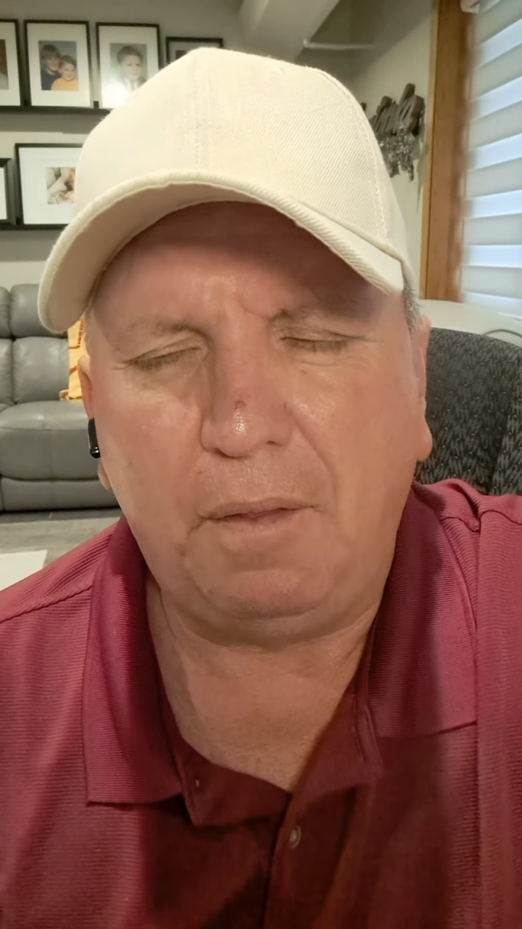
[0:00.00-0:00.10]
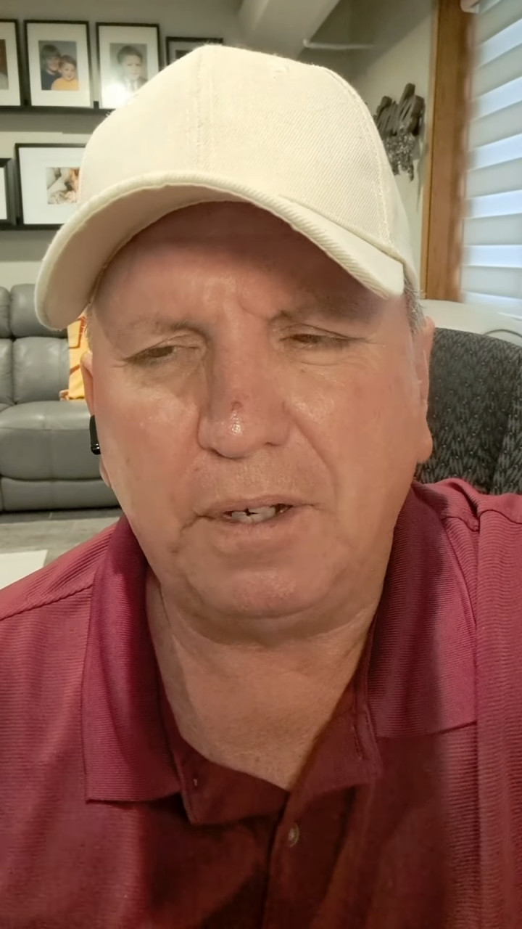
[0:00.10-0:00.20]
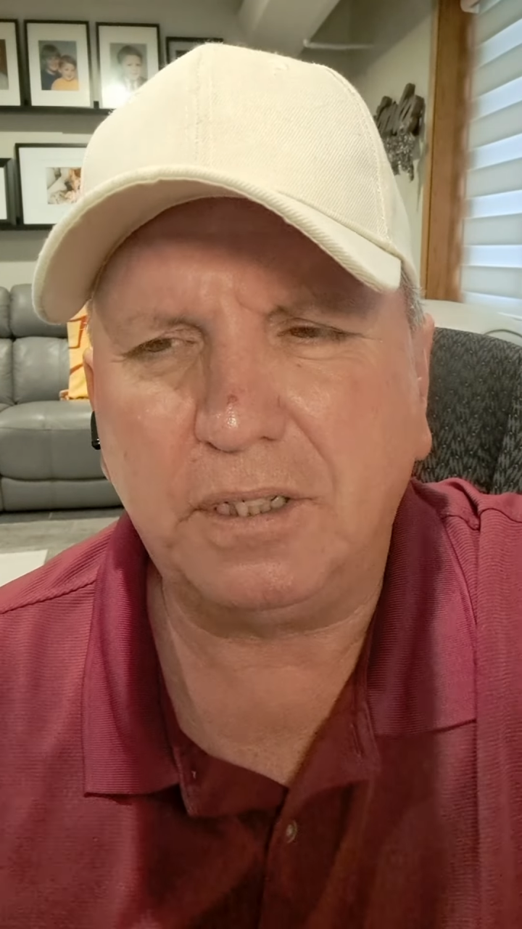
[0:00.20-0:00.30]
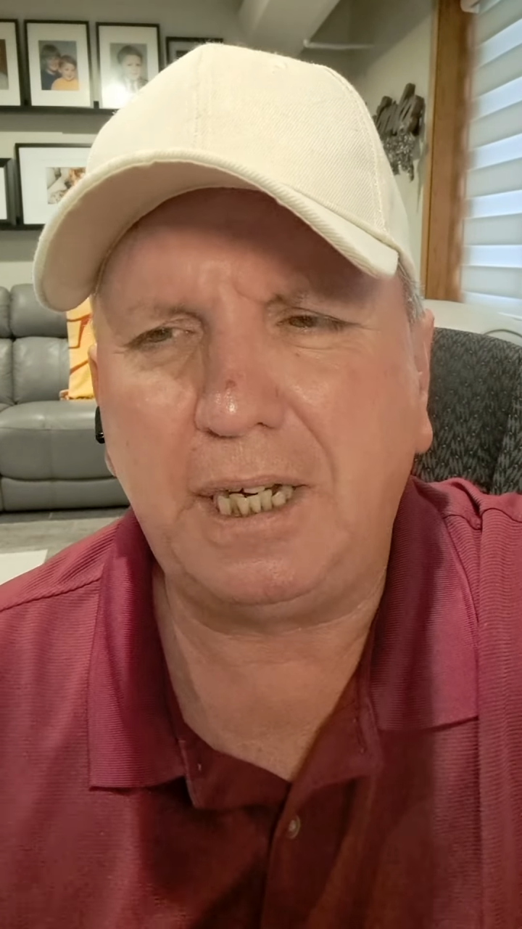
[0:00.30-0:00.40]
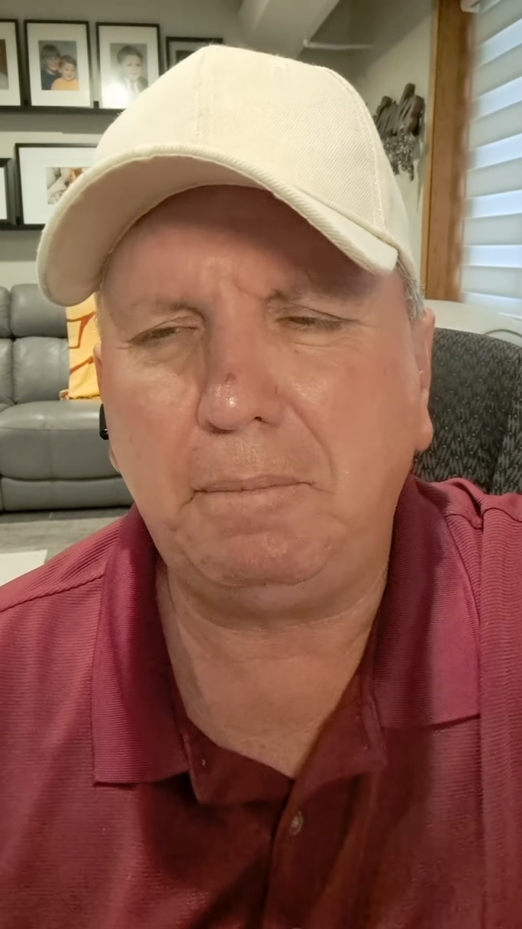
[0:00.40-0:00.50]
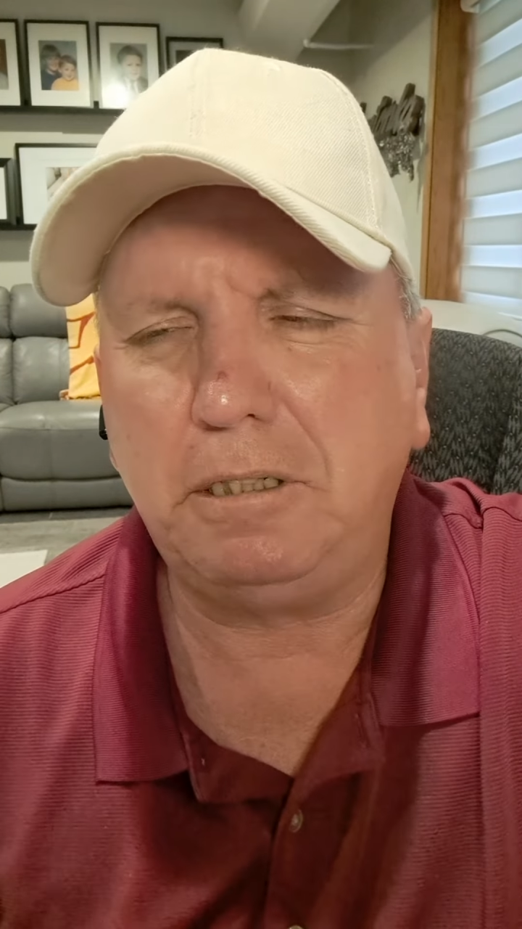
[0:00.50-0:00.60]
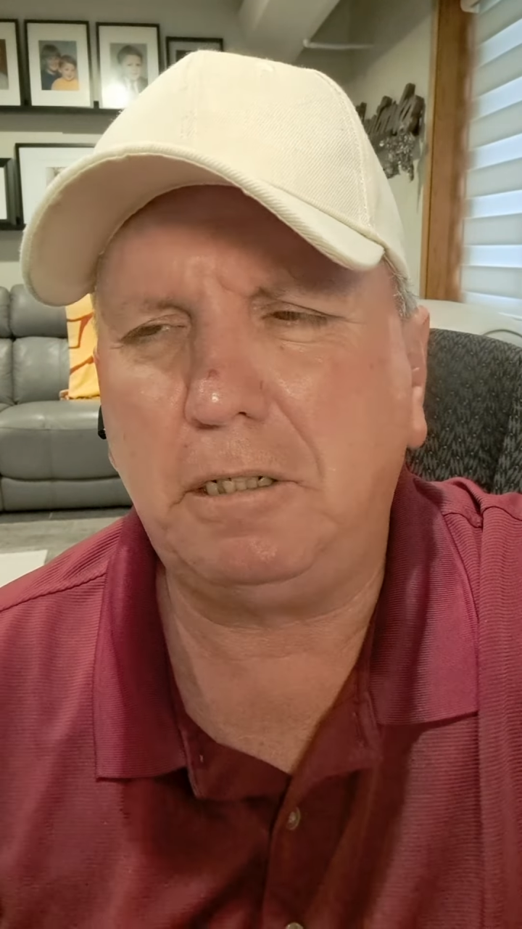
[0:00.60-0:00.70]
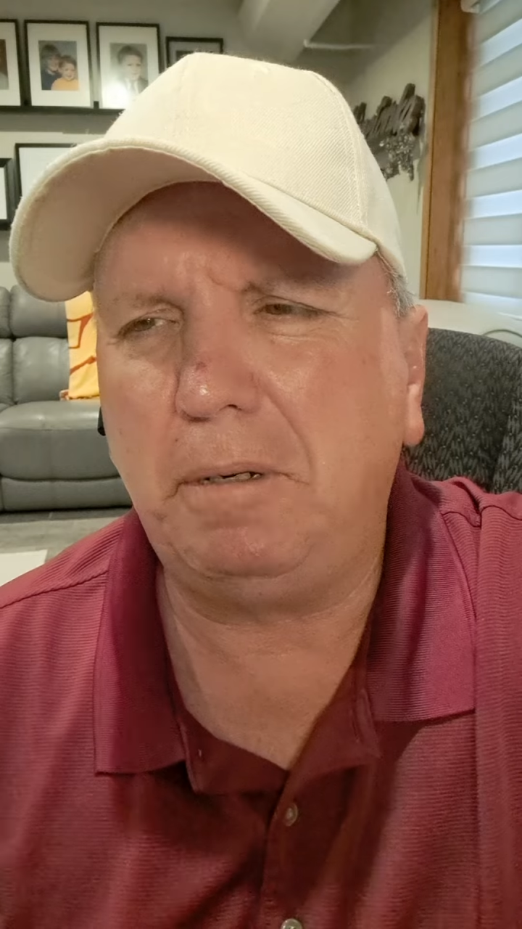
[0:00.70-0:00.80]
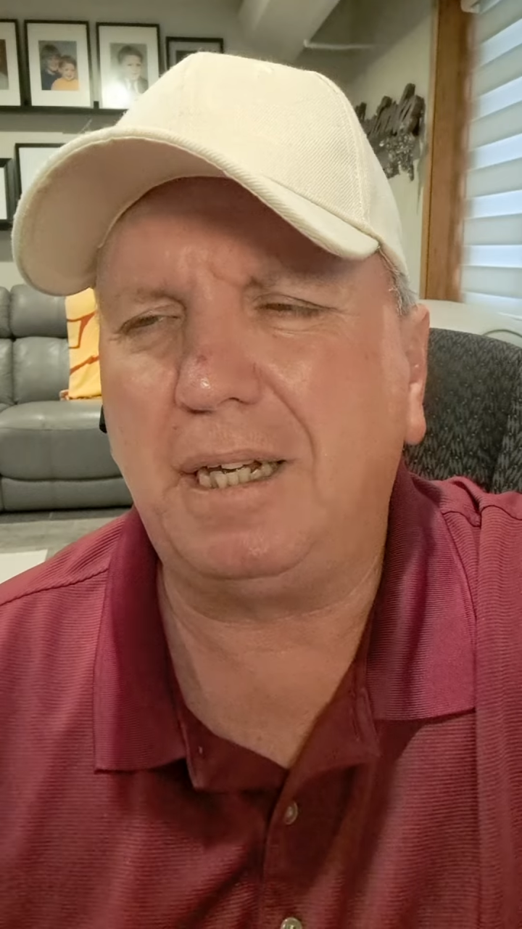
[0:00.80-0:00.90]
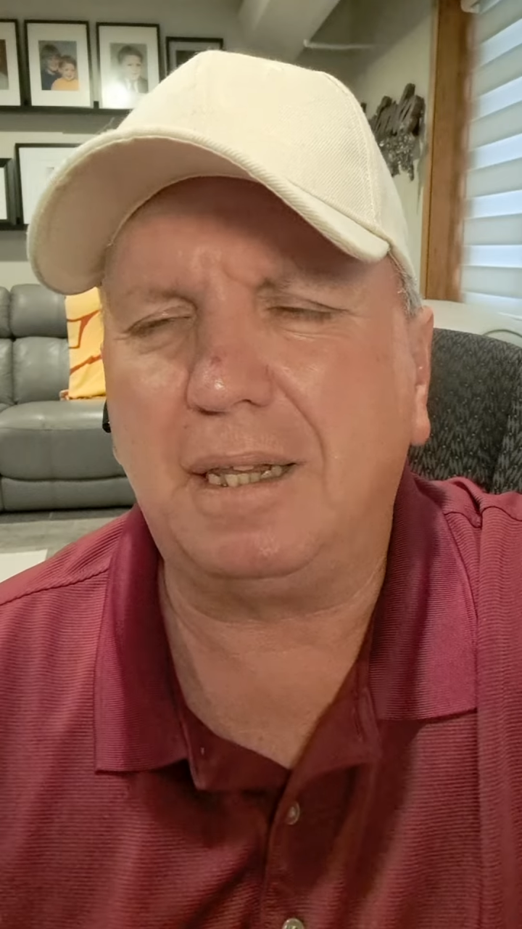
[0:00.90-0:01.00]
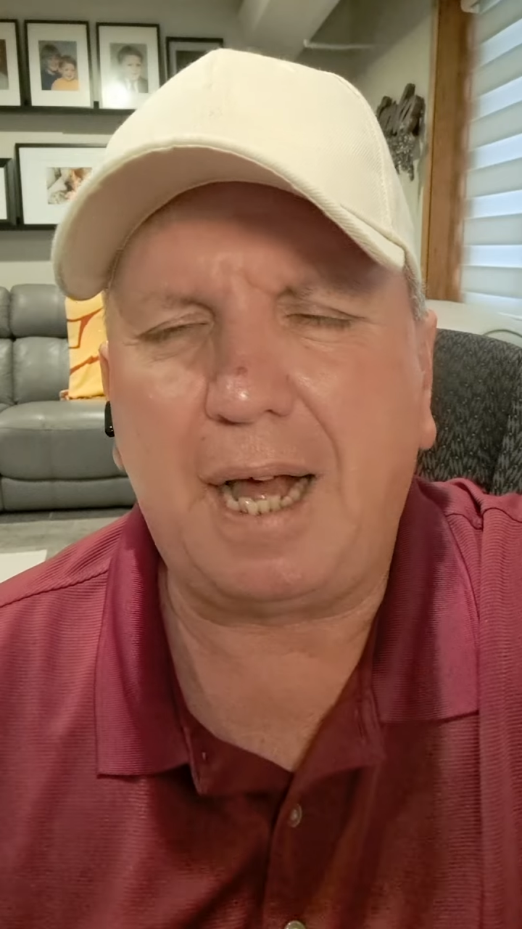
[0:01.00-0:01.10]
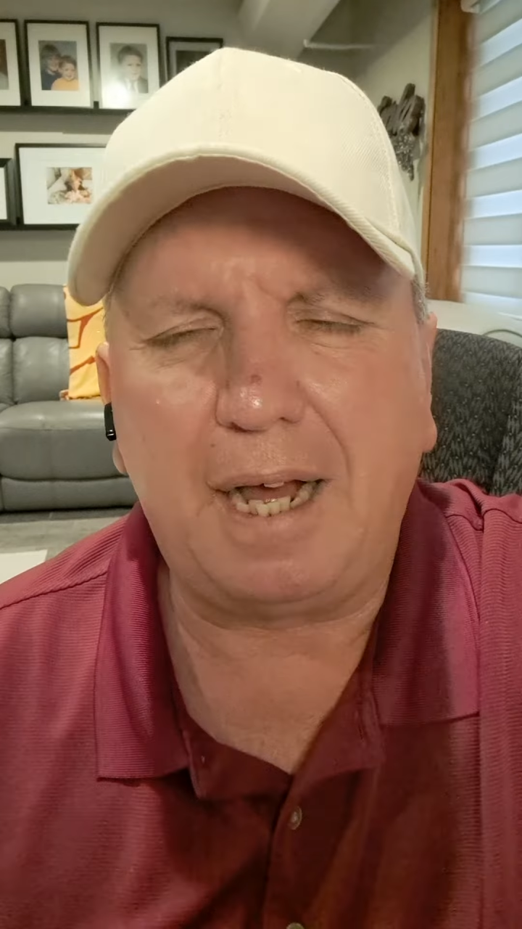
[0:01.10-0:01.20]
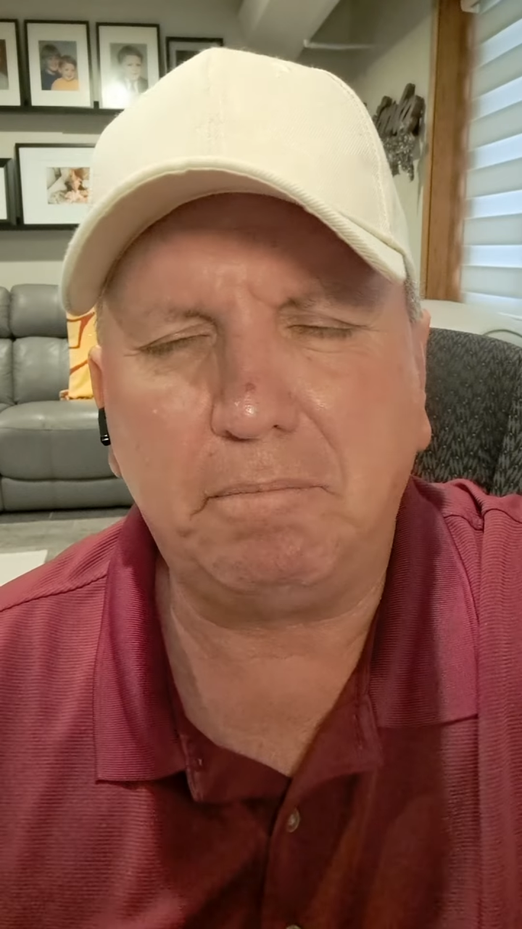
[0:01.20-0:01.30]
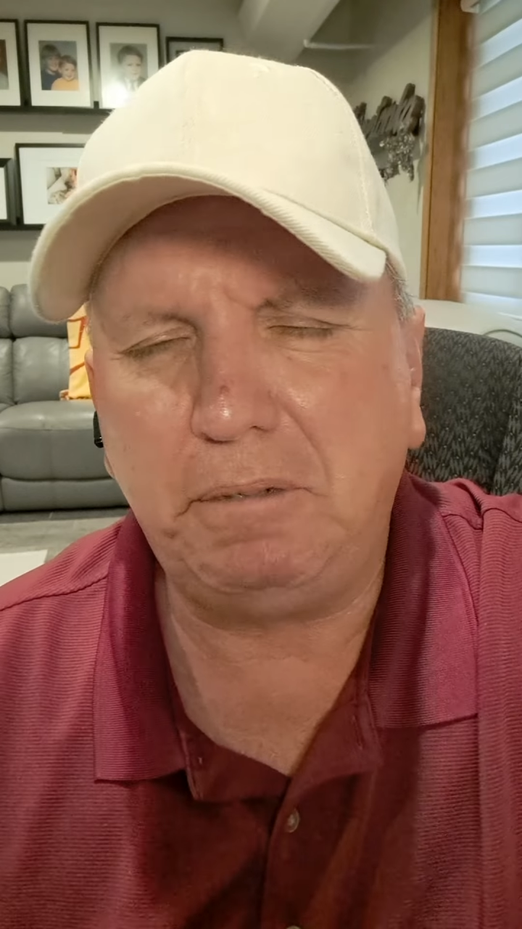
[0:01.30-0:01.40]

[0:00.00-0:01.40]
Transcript: There seems to be a lot of